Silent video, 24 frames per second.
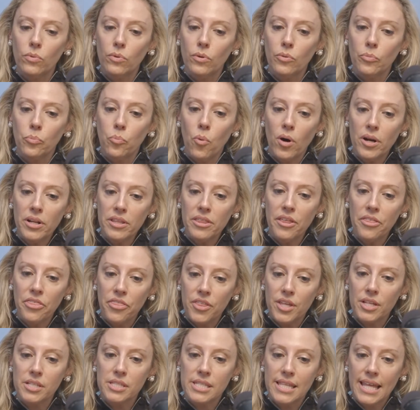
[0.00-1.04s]
one of the
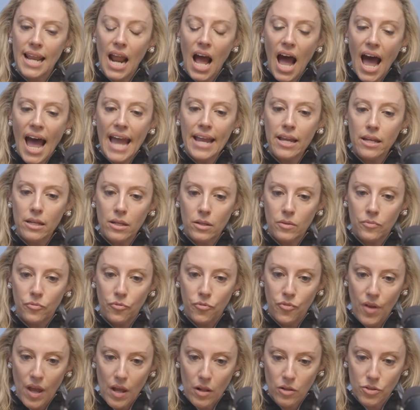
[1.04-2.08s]
things that I
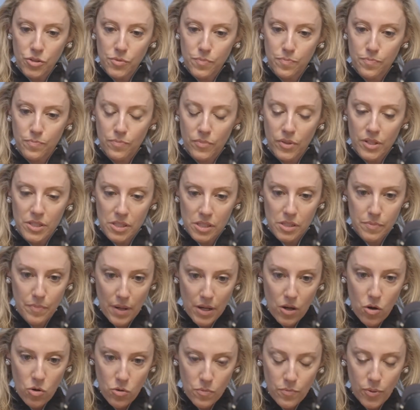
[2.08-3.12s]
felt, this is
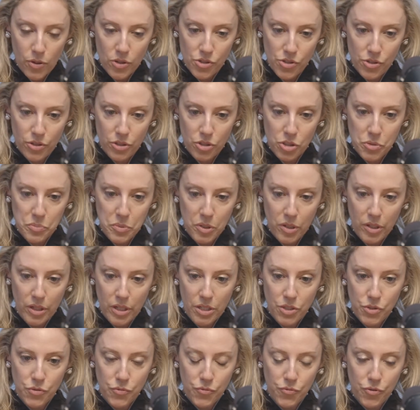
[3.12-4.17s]
my own personal
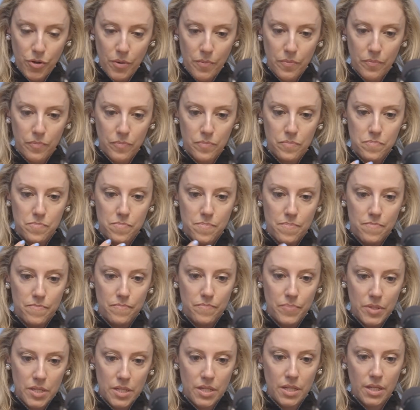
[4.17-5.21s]
experience from
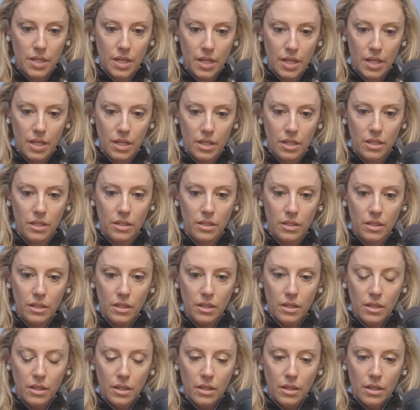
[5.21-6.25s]
being in
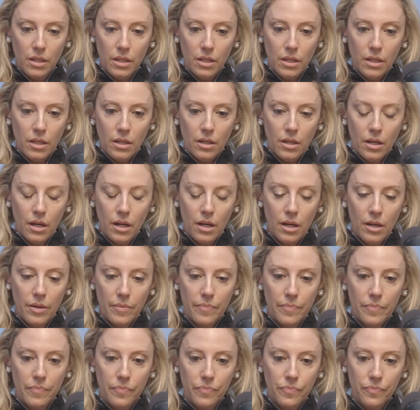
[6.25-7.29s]

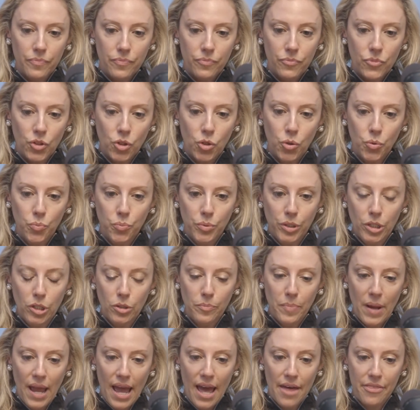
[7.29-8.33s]
the
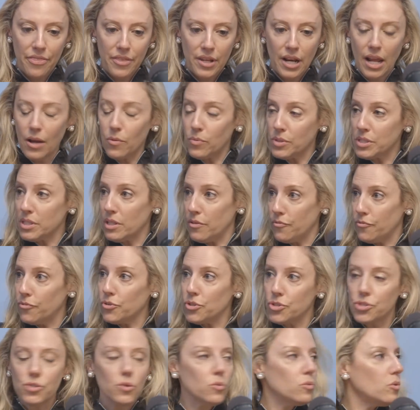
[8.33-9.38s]
career path that I was in
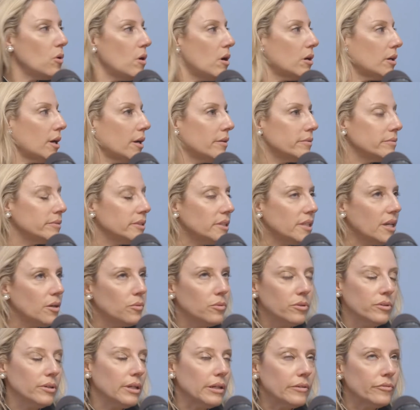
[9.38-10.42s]
for so long, I did that
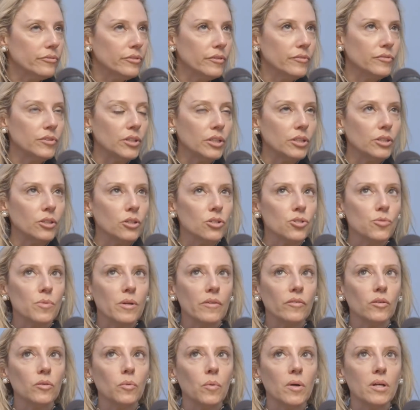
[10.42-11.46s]
15 years,
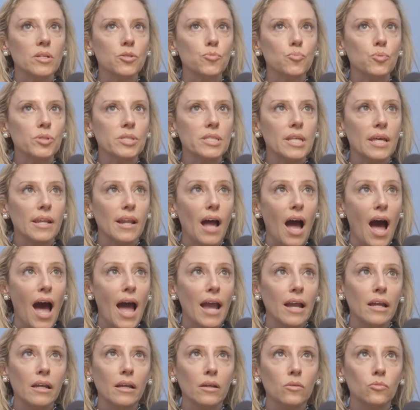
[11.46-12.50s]
whatever it was that
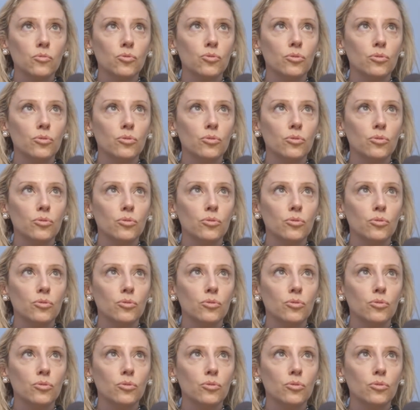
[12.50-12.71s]
I